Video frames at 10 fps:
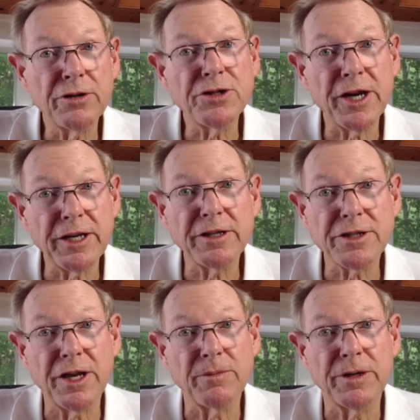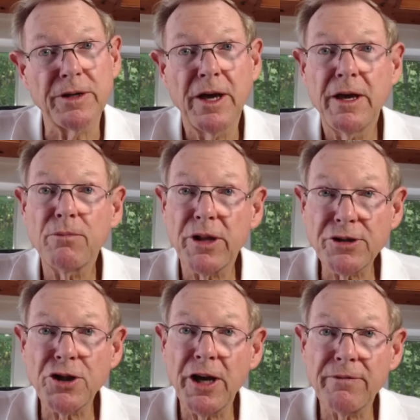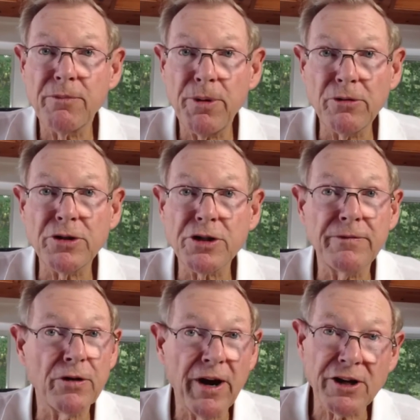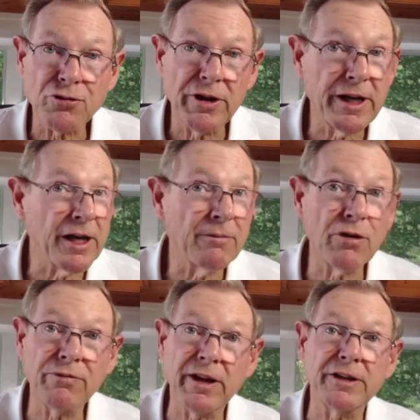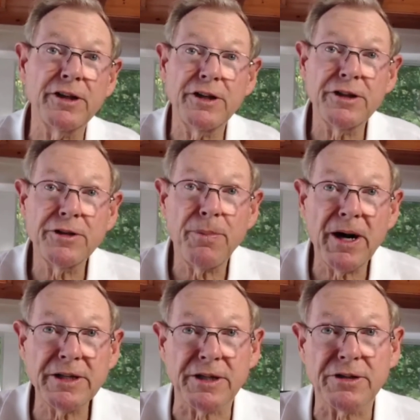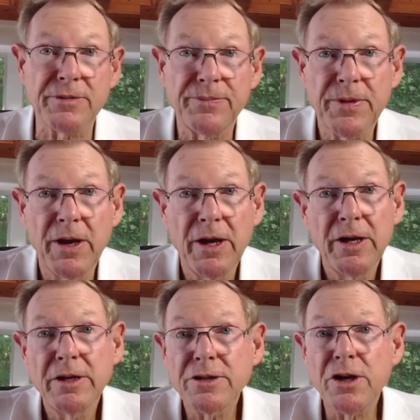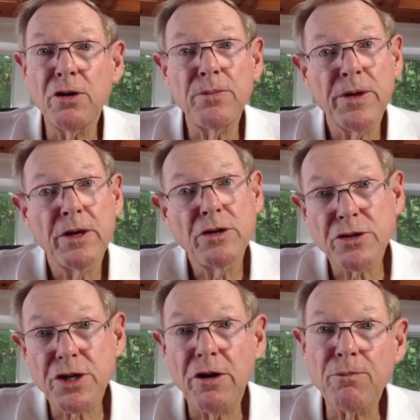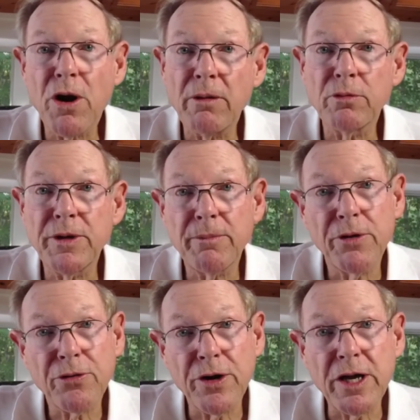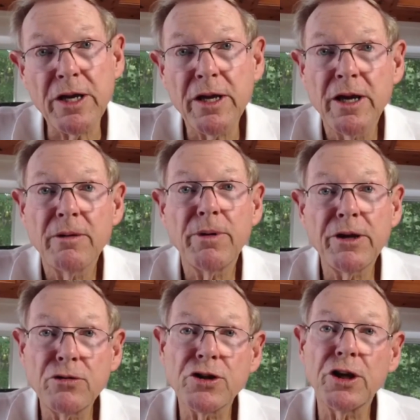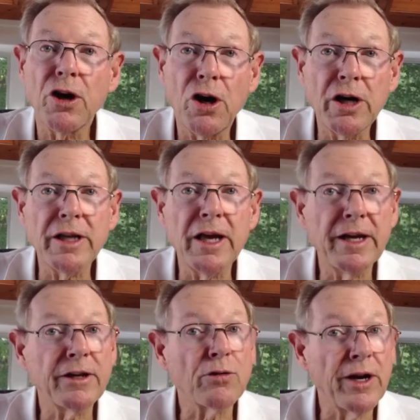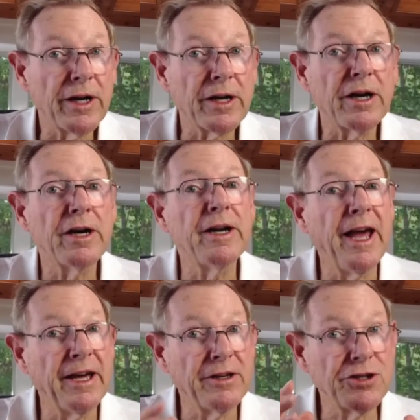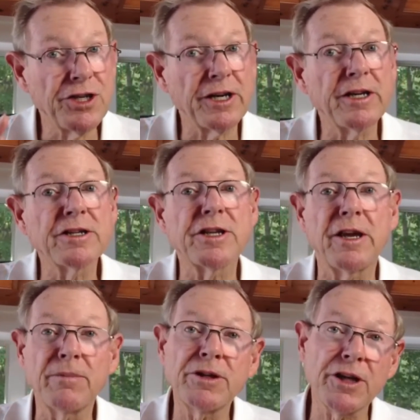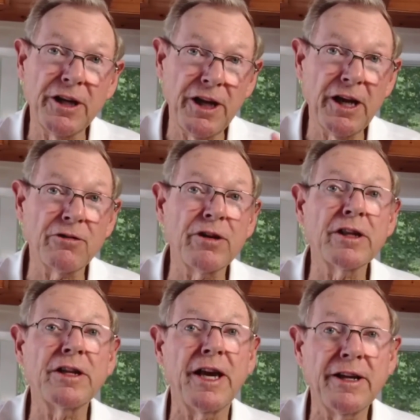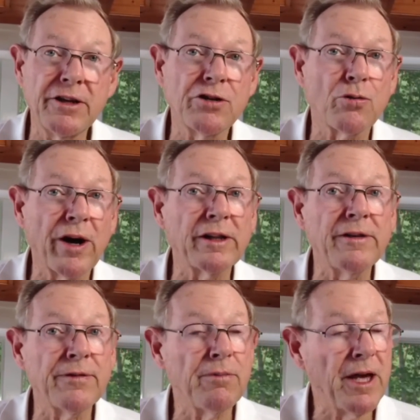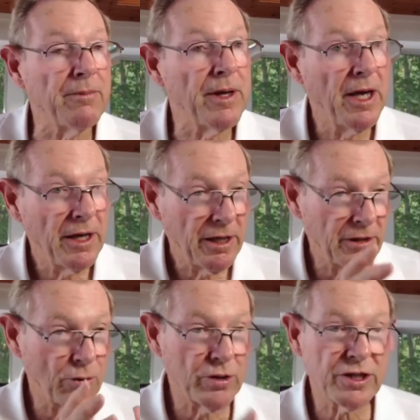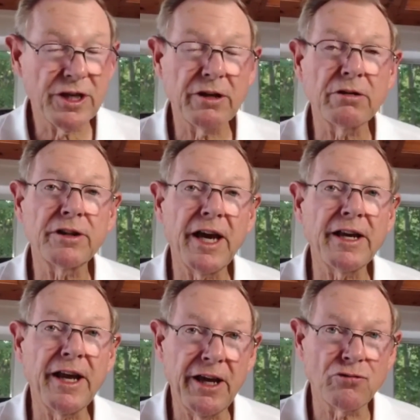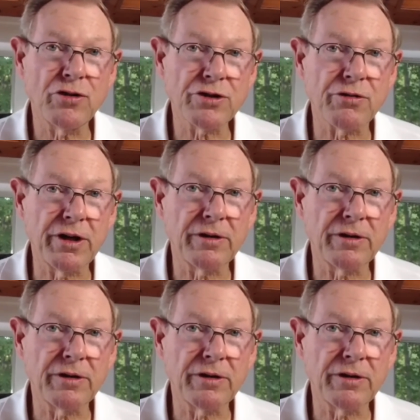checking statement. Plus you have the bonus of your actual income reflected in the deposits. So you solve problem number 3 by using your online credit card and checking statements and entering the data directly from them into a single data entry screen.